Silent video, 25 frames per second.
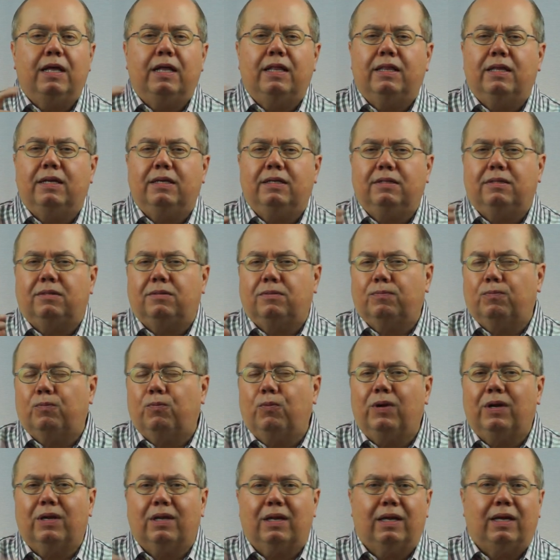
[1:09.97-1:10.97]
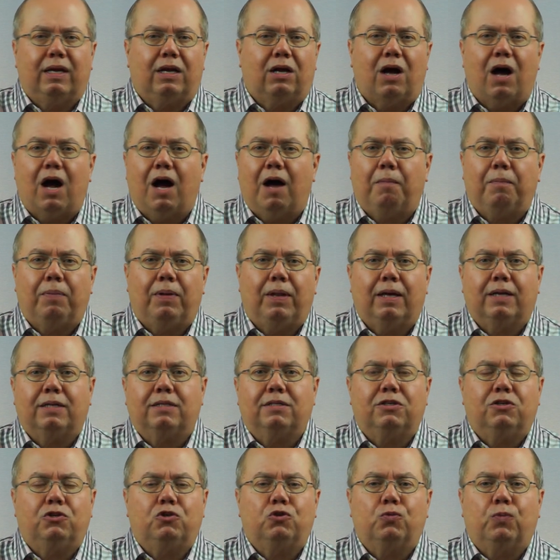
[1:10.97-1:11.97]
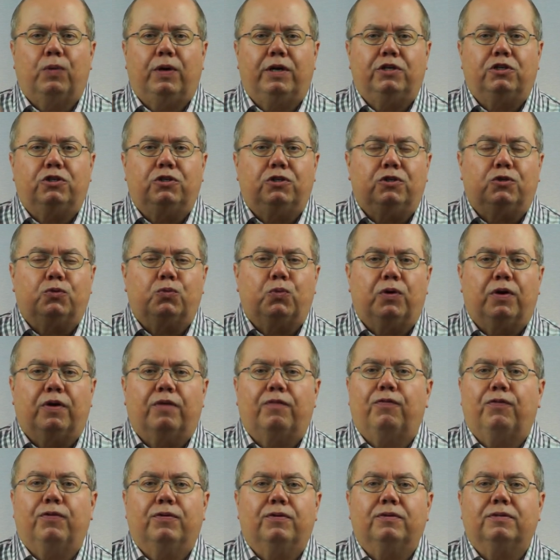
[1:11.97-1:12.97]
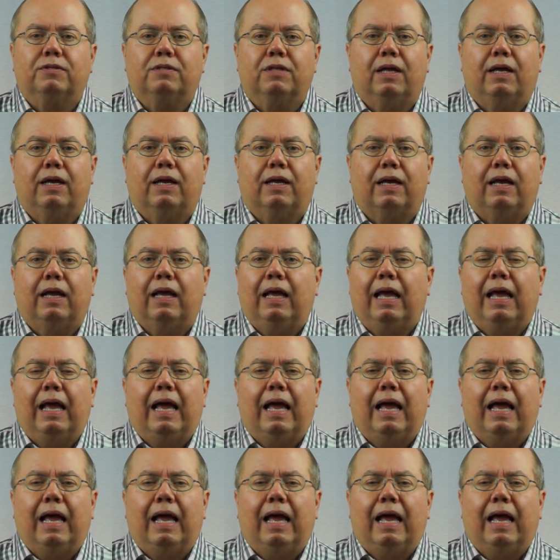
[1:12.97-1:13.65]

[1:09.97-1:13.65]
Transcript: these really complex situations where it feels like